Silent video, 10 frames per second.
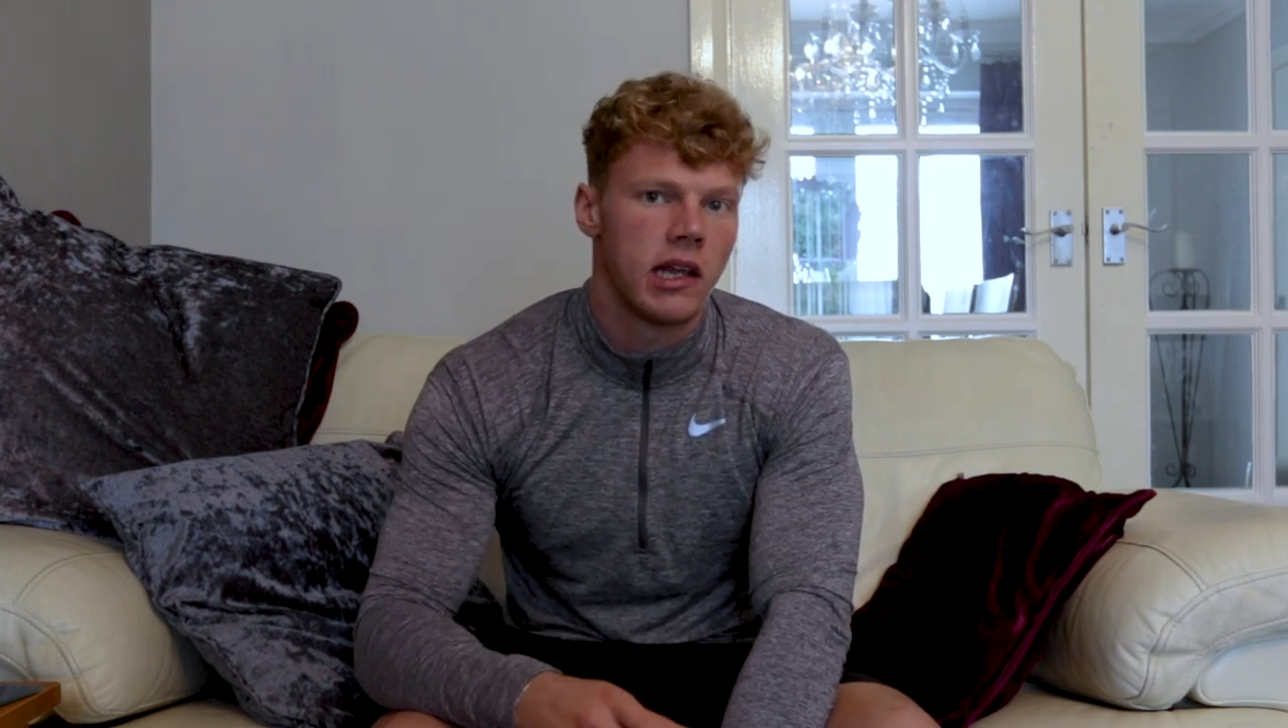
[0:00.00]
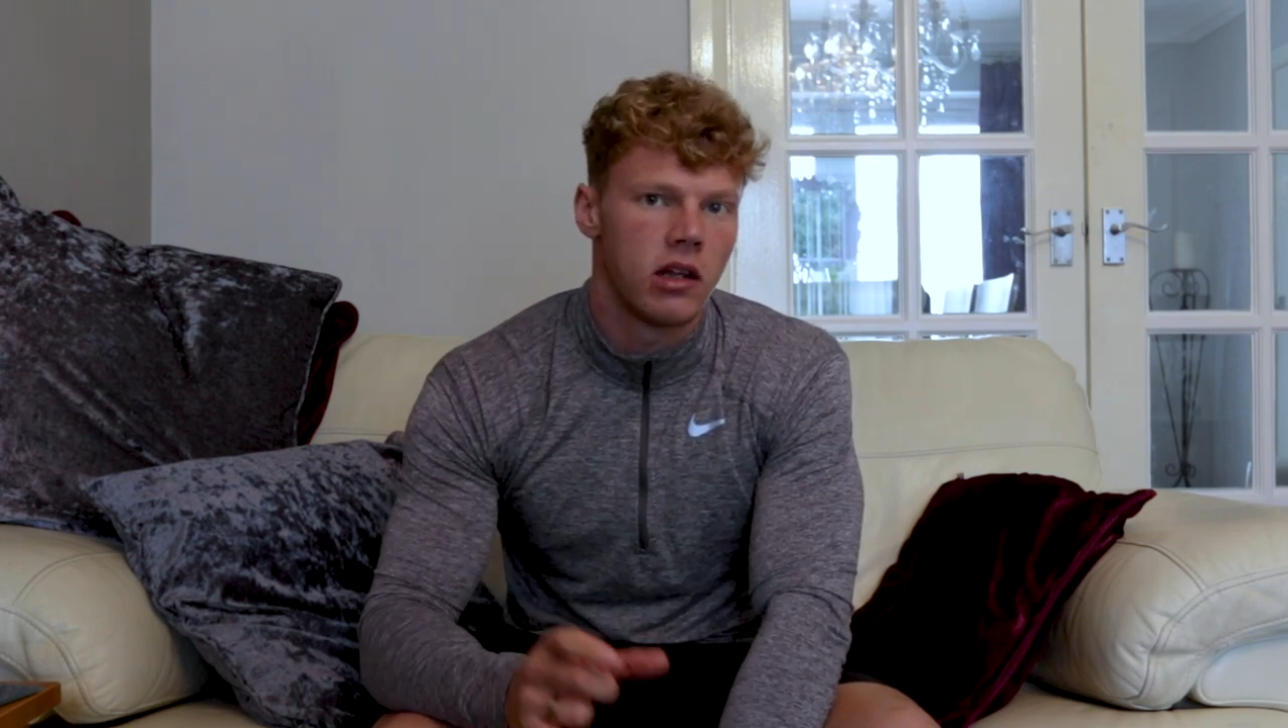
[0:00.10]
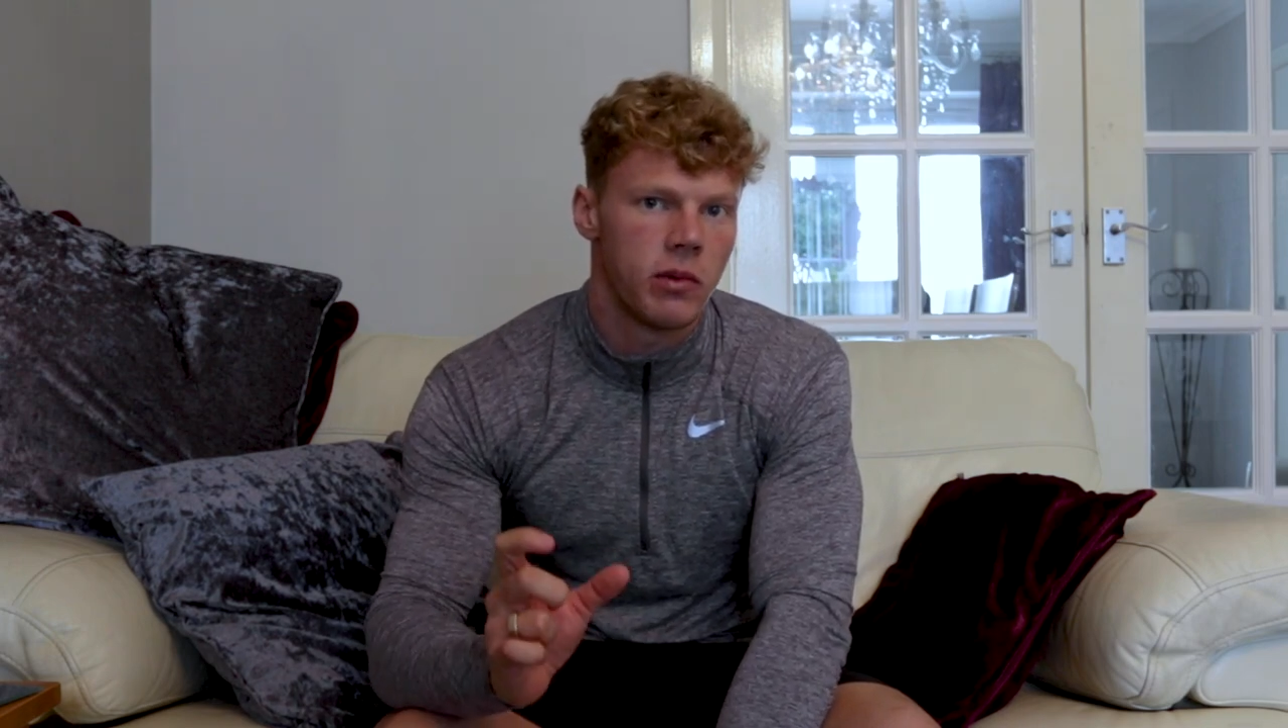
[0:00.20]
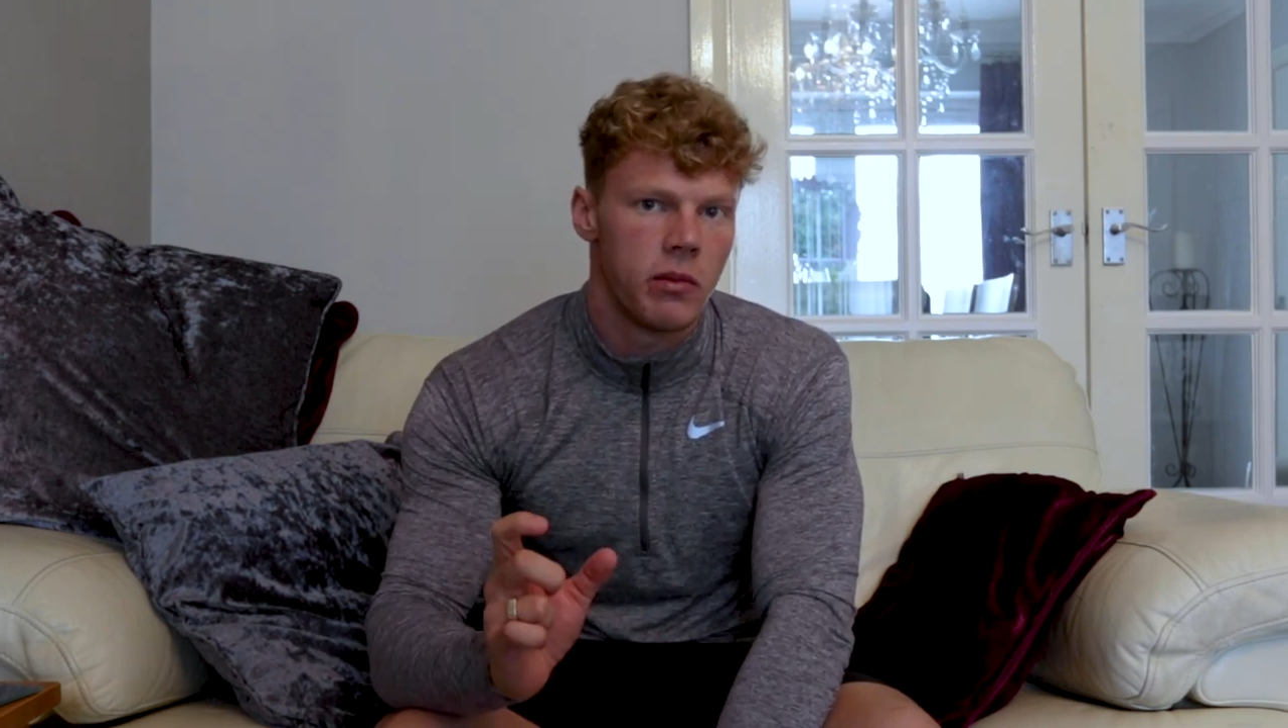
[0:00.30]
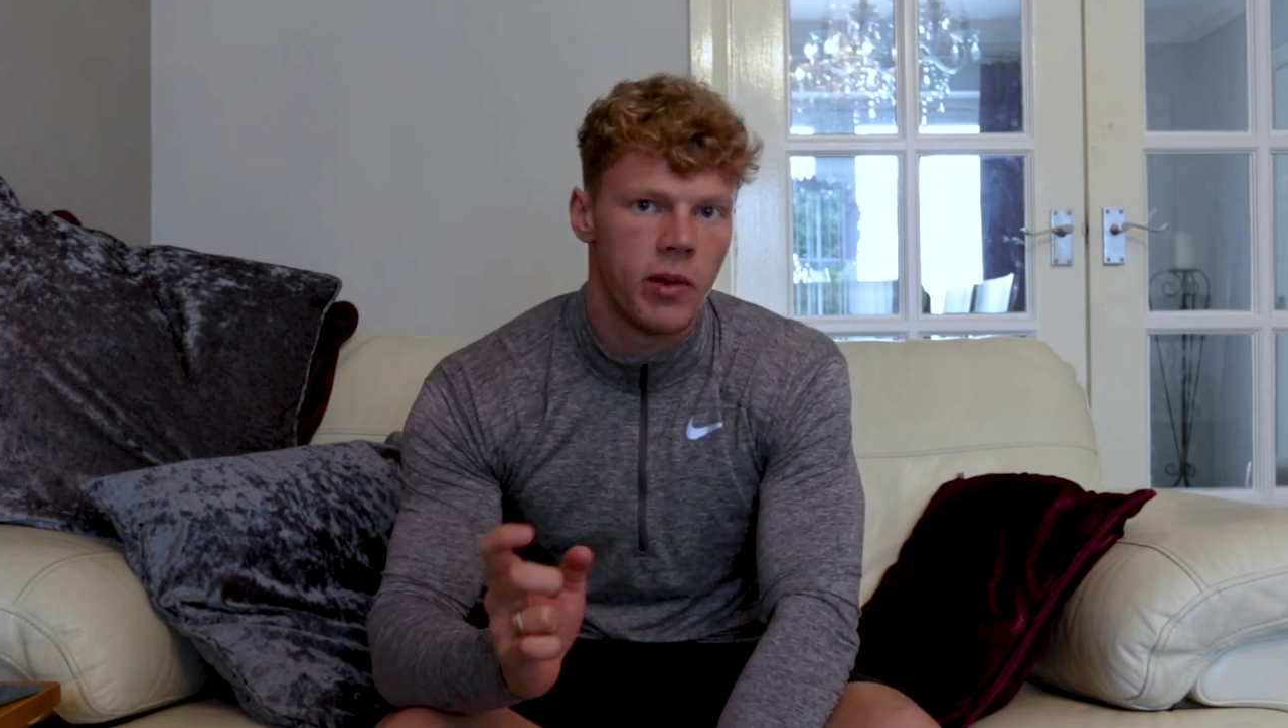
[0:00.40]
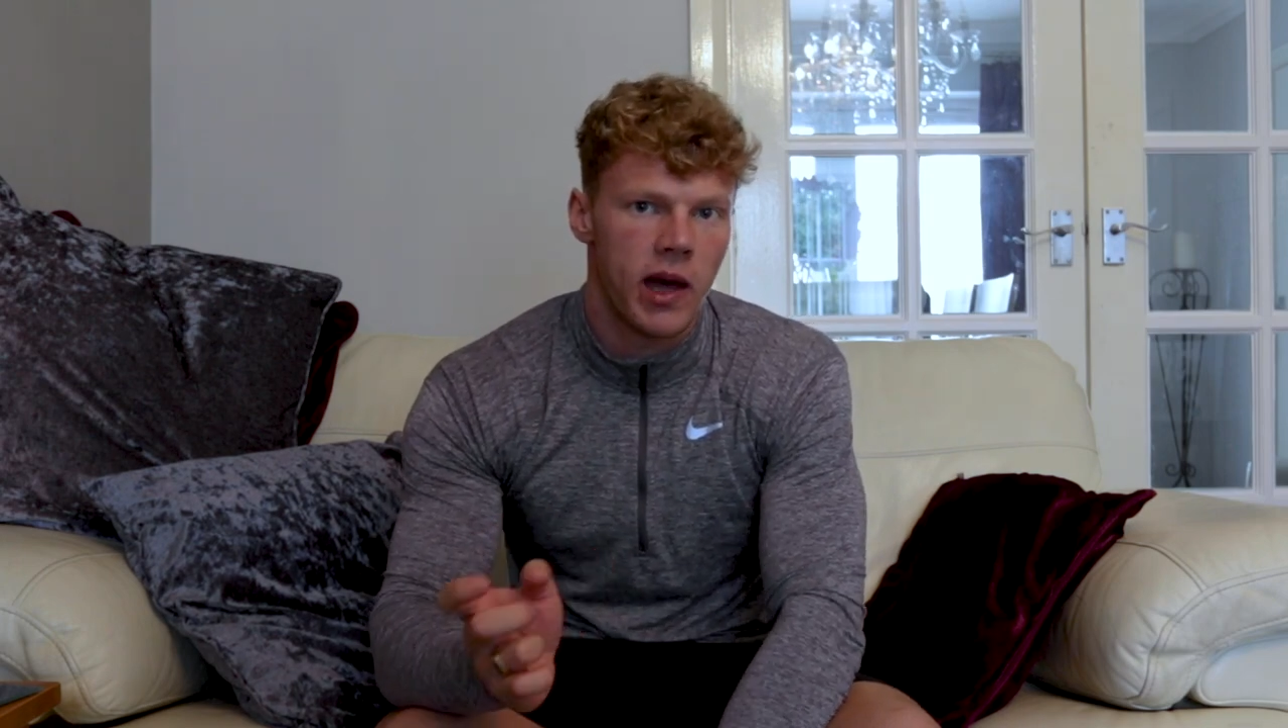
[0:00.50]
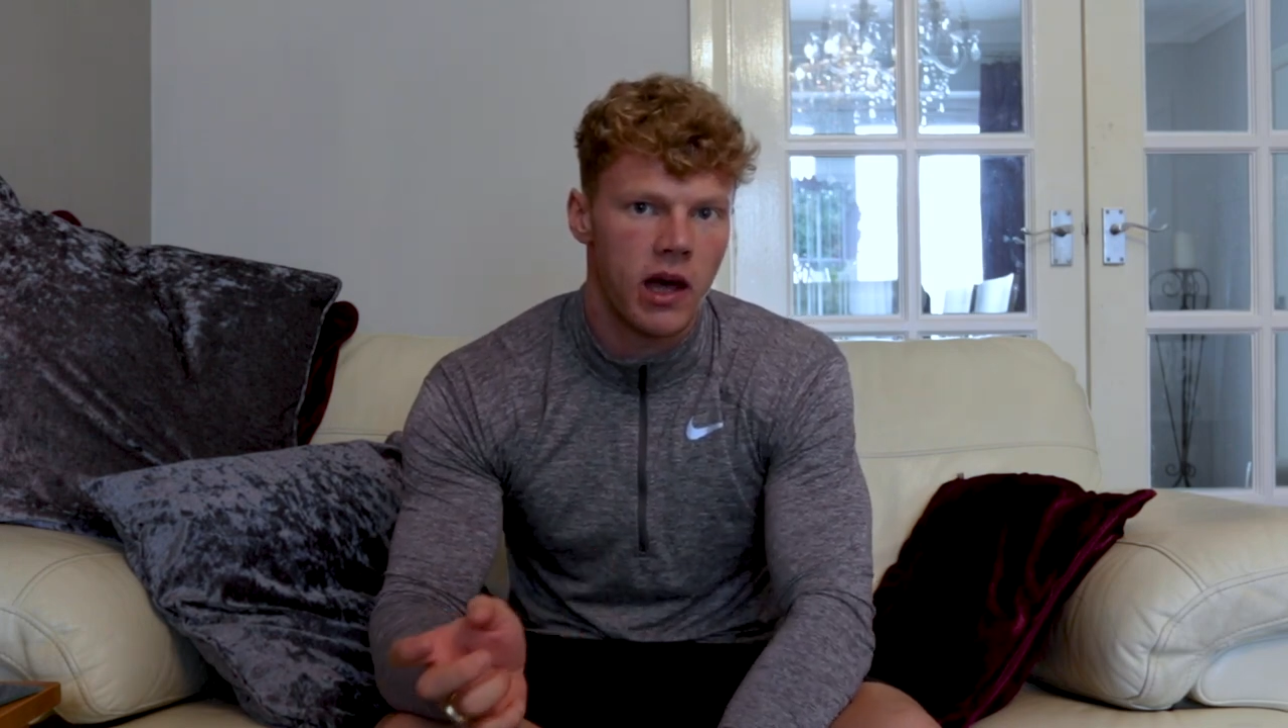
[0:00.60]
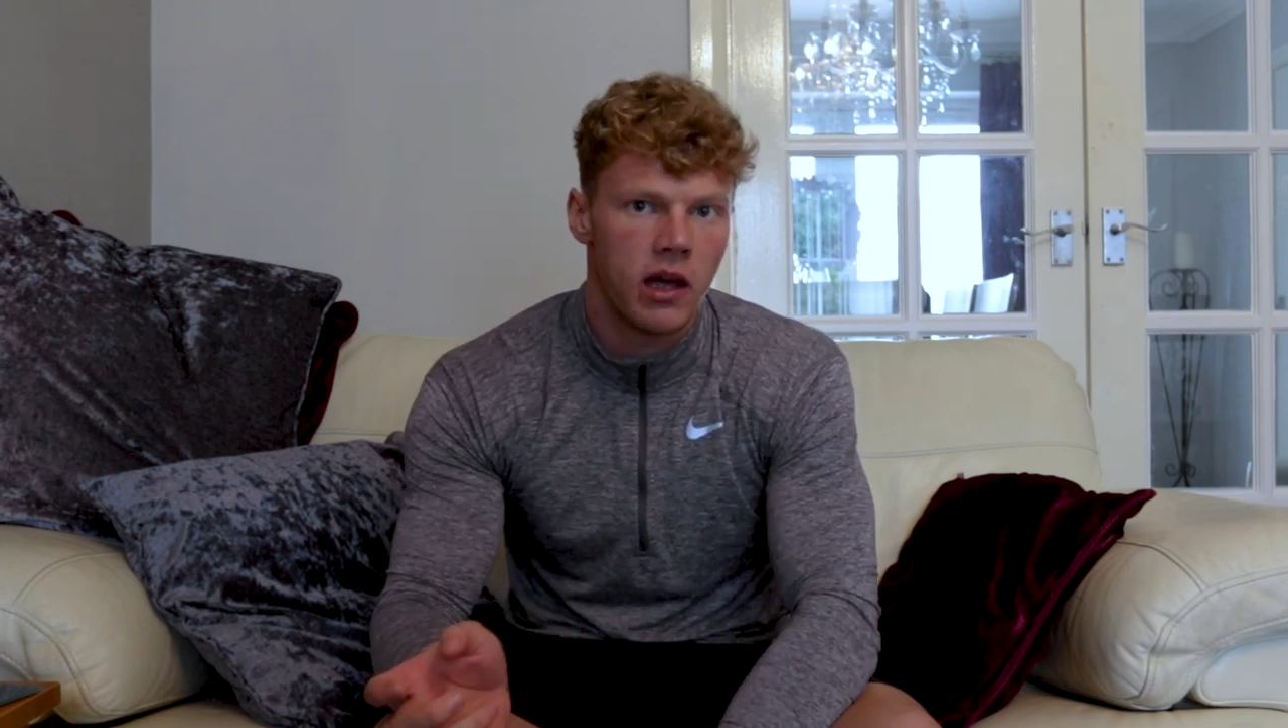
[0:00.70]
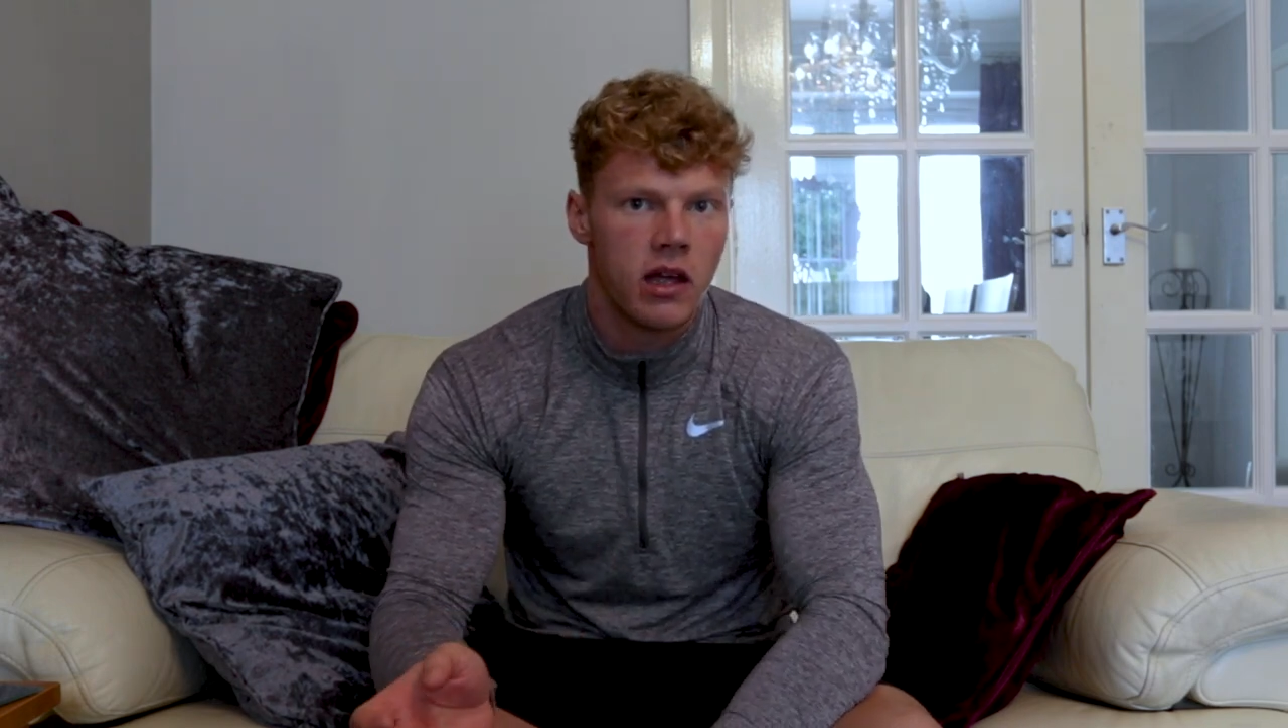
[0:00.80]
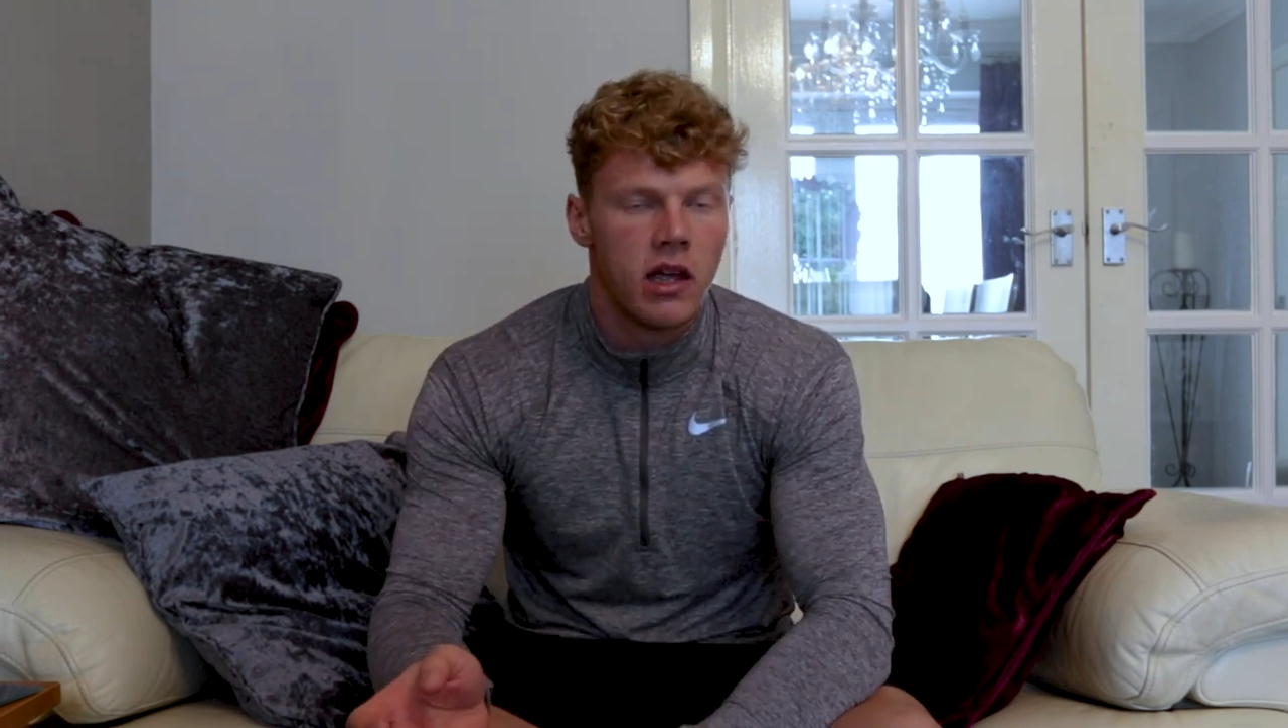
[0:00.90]
little bit
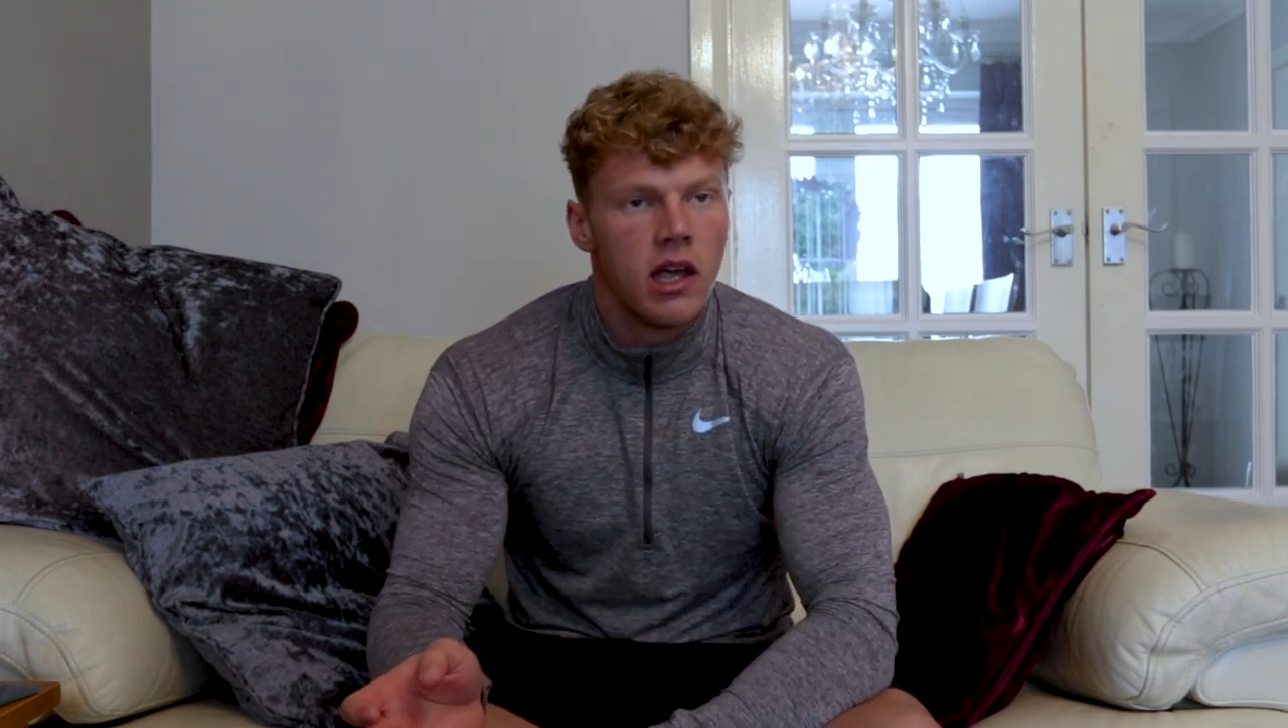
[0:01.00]
better,